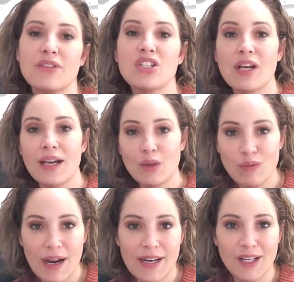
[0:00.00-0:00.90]
the child
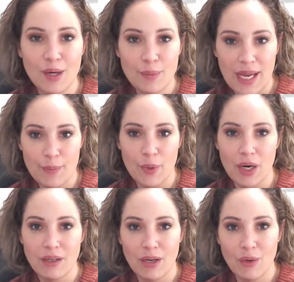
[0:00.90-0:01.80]
write it on
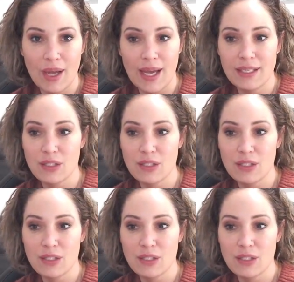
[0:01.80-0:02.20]
paper, okay?